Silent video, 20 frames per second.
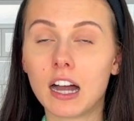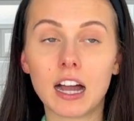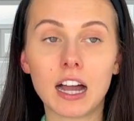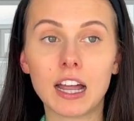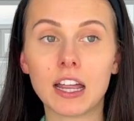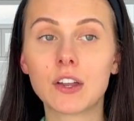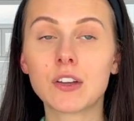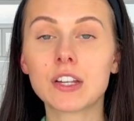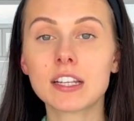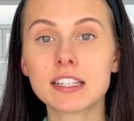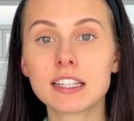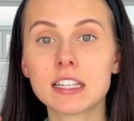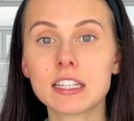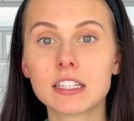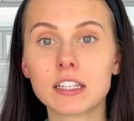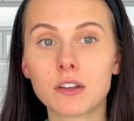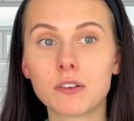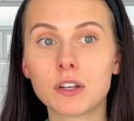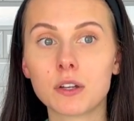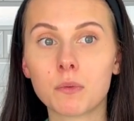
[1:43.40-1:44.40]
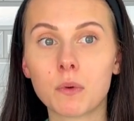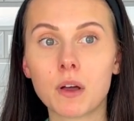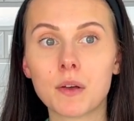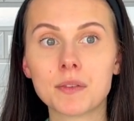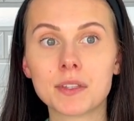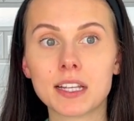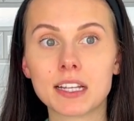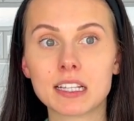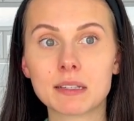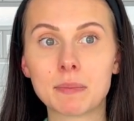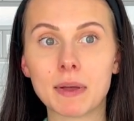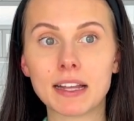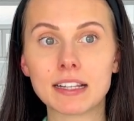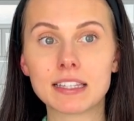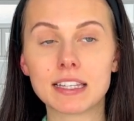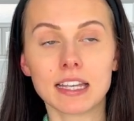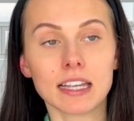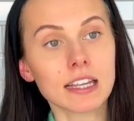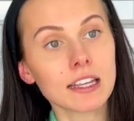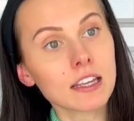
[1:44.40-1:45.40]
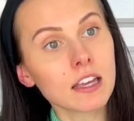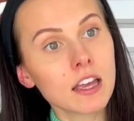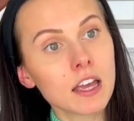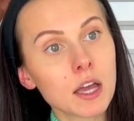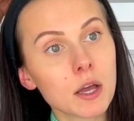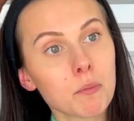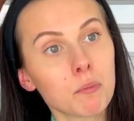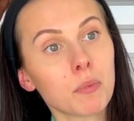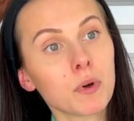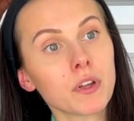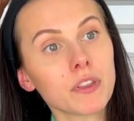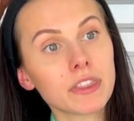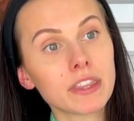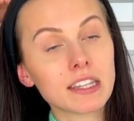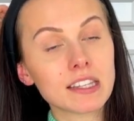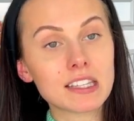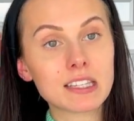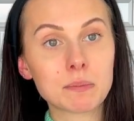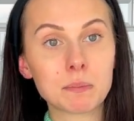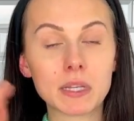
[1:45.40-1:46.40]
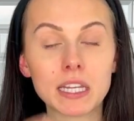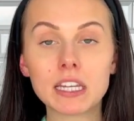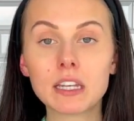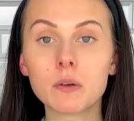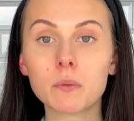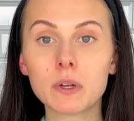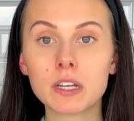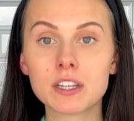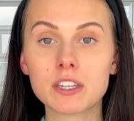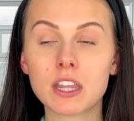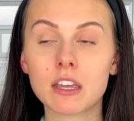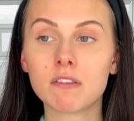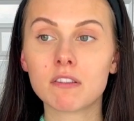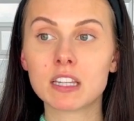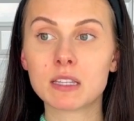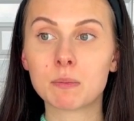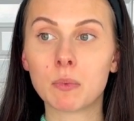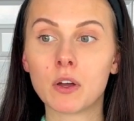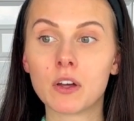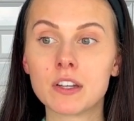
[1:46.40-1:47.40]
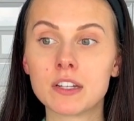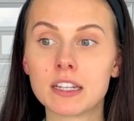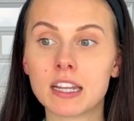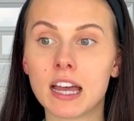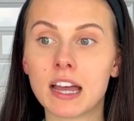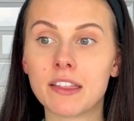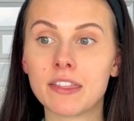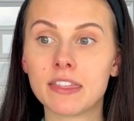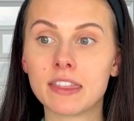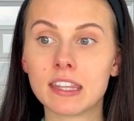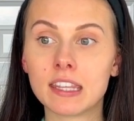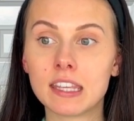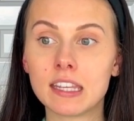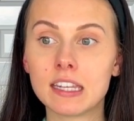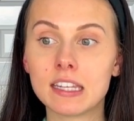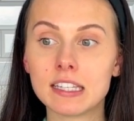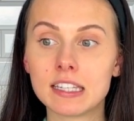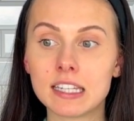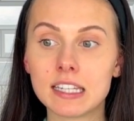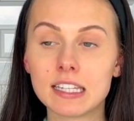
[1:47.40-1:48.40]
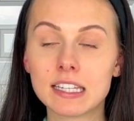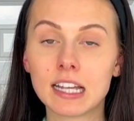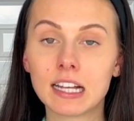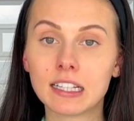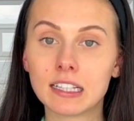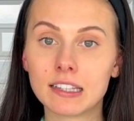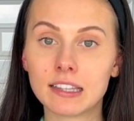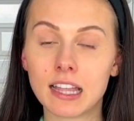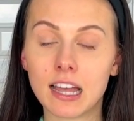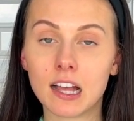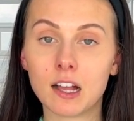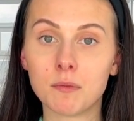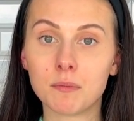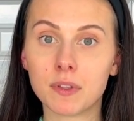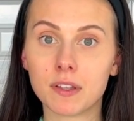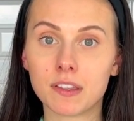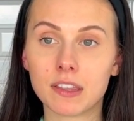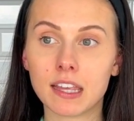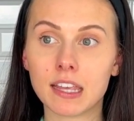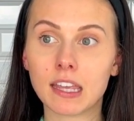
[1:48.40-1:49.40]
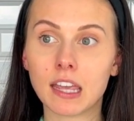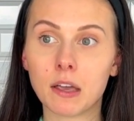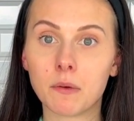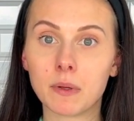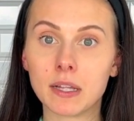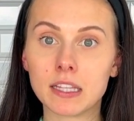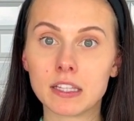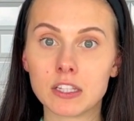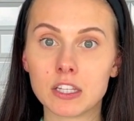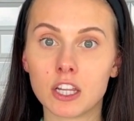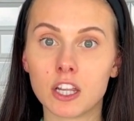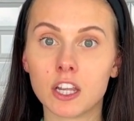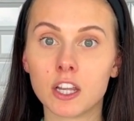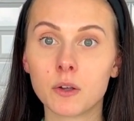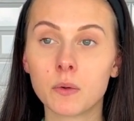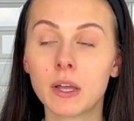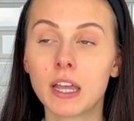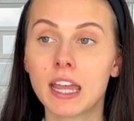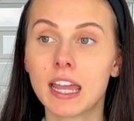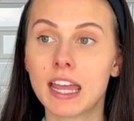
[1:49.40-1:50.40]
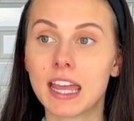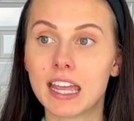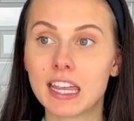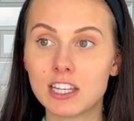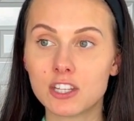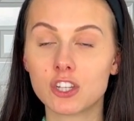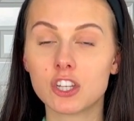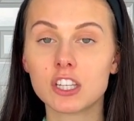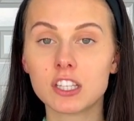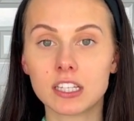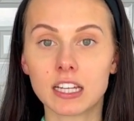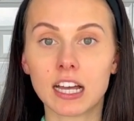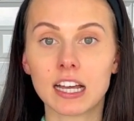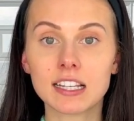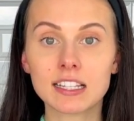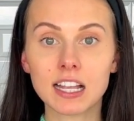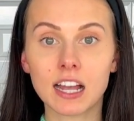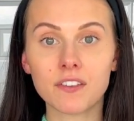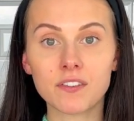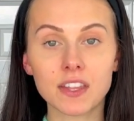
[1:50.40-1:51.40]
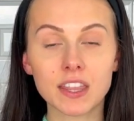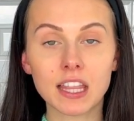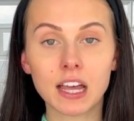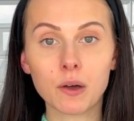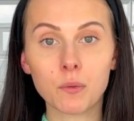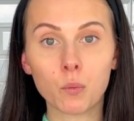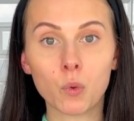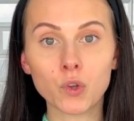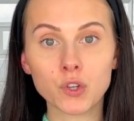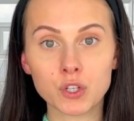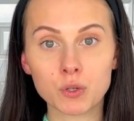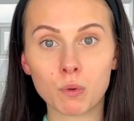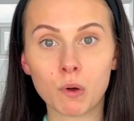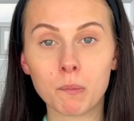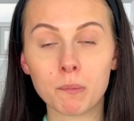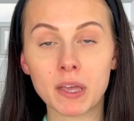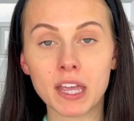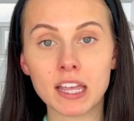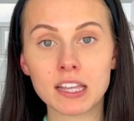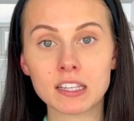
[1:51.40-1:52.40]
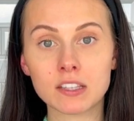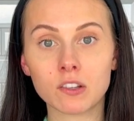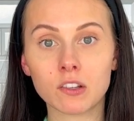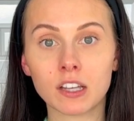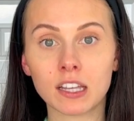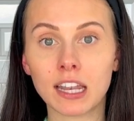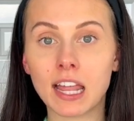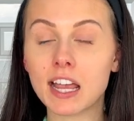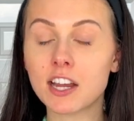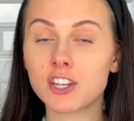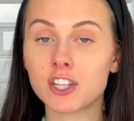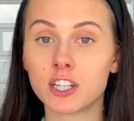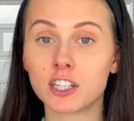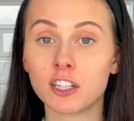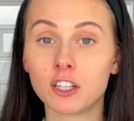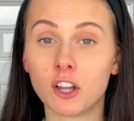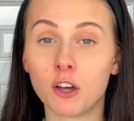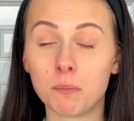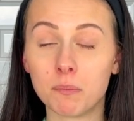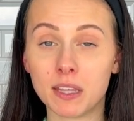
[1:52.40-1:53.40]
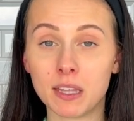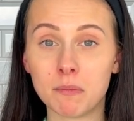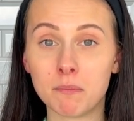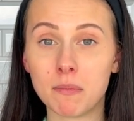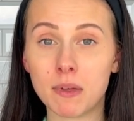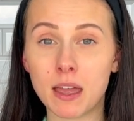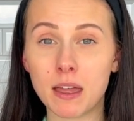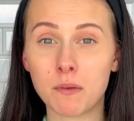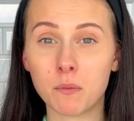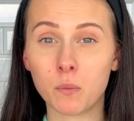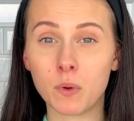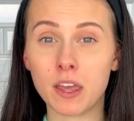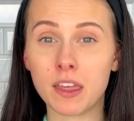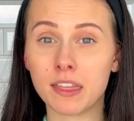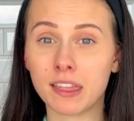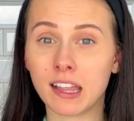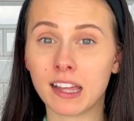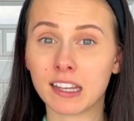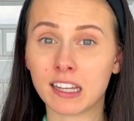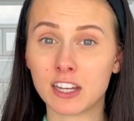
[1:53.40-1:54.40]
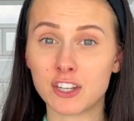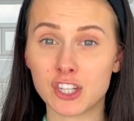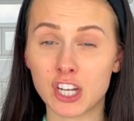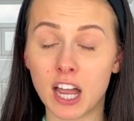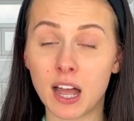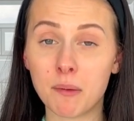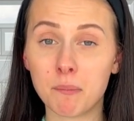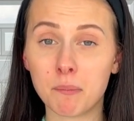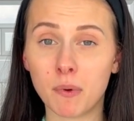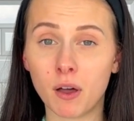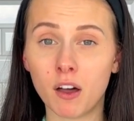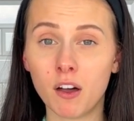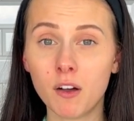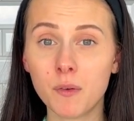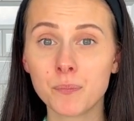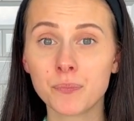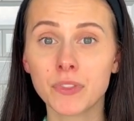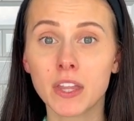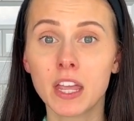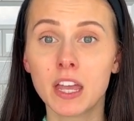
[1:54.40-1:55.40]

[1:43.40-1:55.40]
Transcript: honestly don't know what I was expecting, but the speed at which they respond and the detail and the help that they go into, it's just nice having that one-to-one personal connection, not being met with like a chat bot,